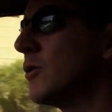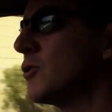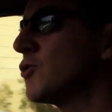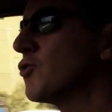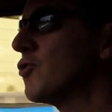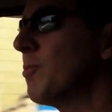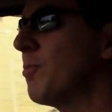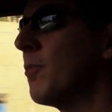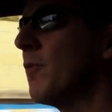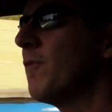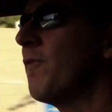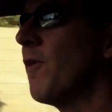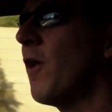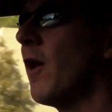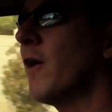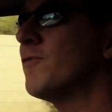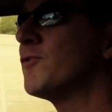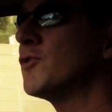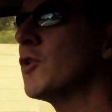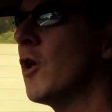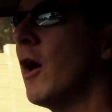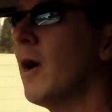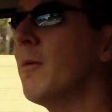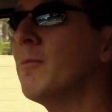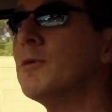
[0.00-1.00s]
555
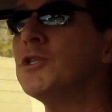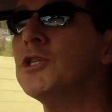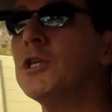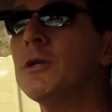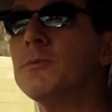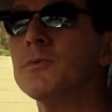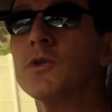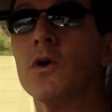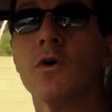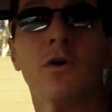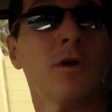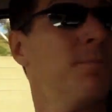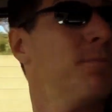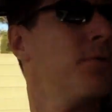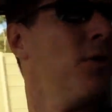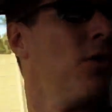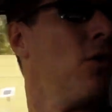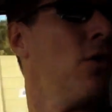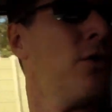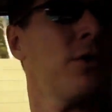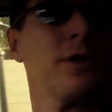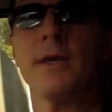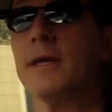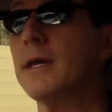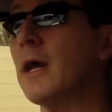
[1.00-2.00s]
timer chips on a
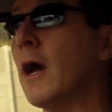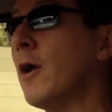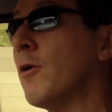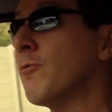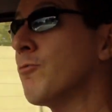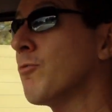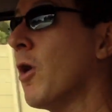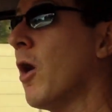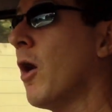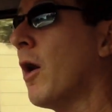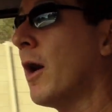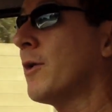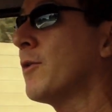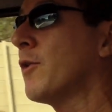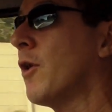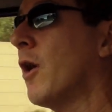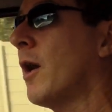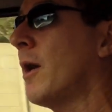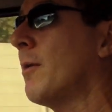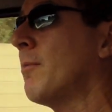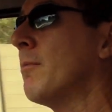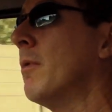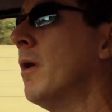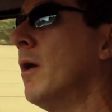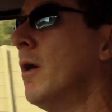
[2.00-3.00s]
board and go, right,
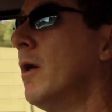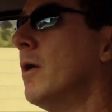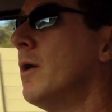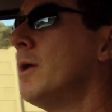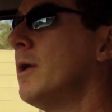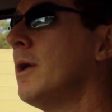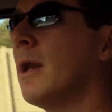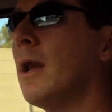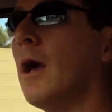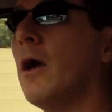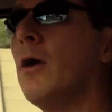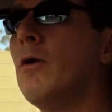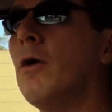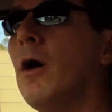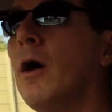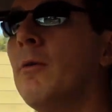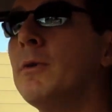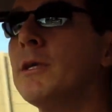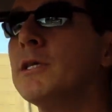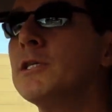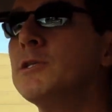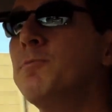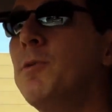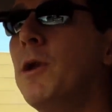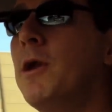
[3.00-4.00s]
I'm
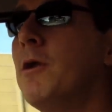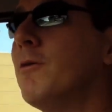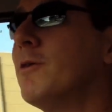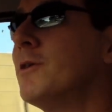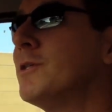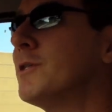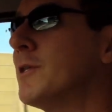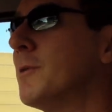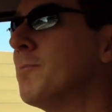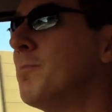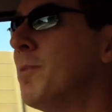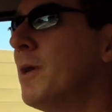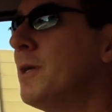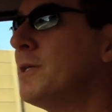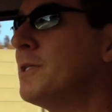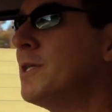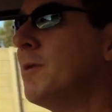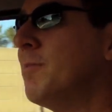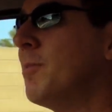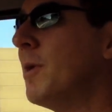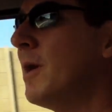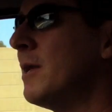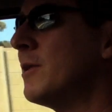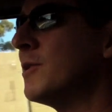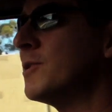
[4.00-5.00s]
experienced in
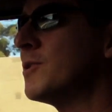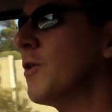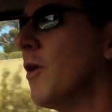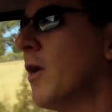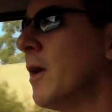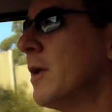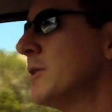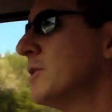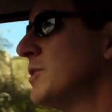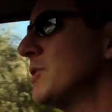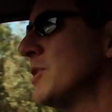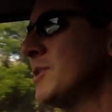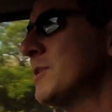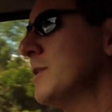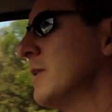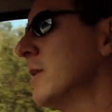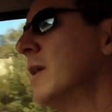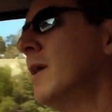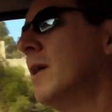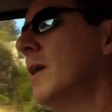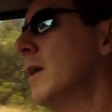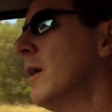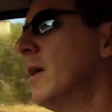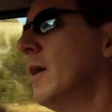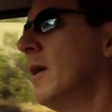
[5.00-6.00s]
PCB design. It's just,
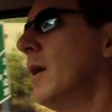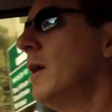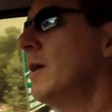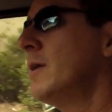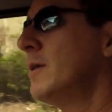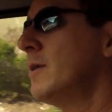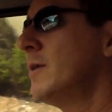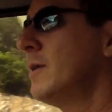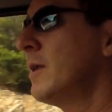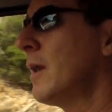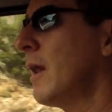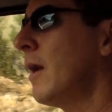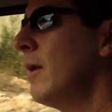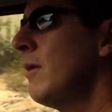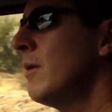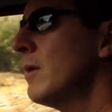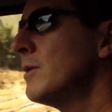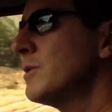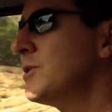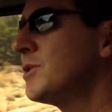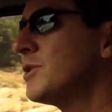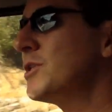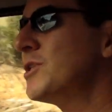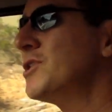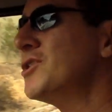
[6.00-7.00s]
you know,
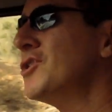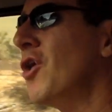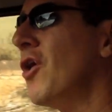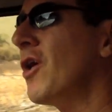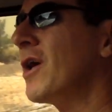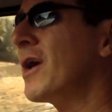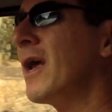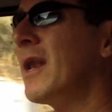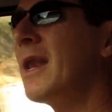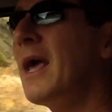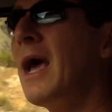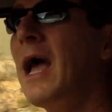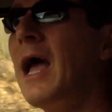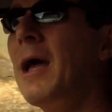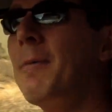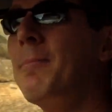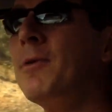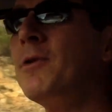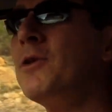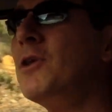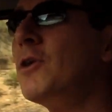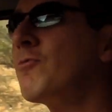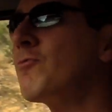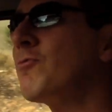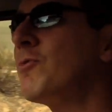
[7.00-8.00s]
it's just not going to
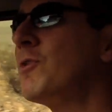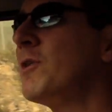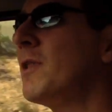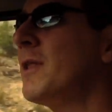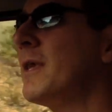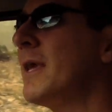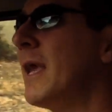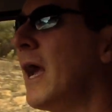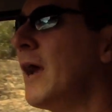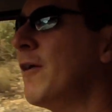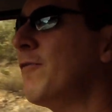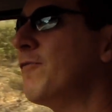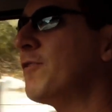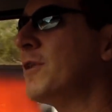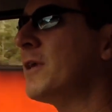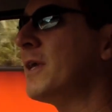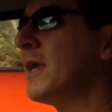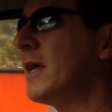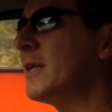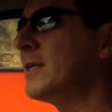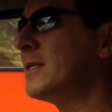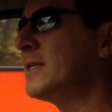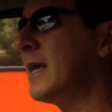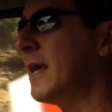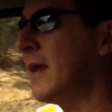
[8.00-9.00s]
happen. You really have to
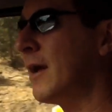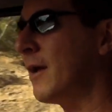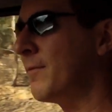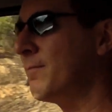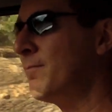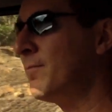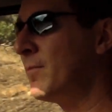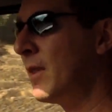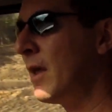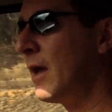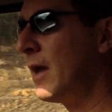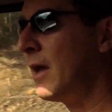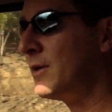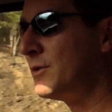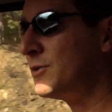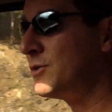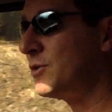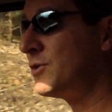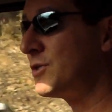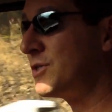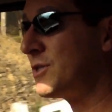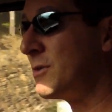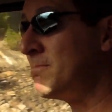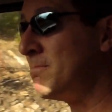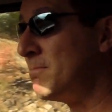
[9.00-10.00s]
get down and
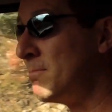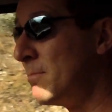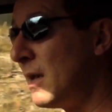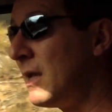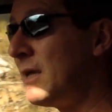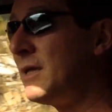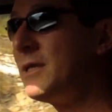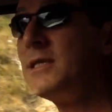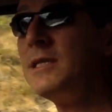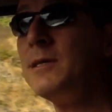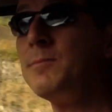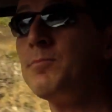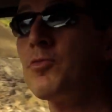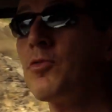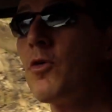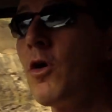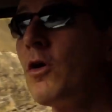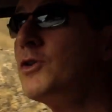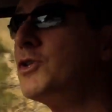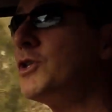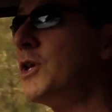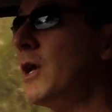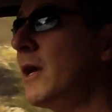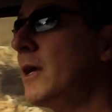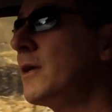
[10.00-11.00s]
do some meaty
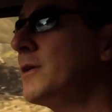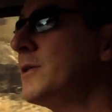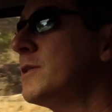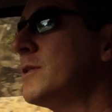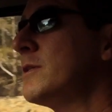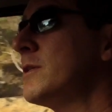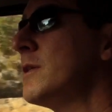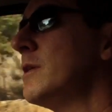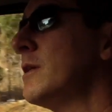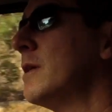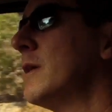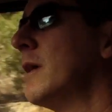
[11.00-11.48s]
projects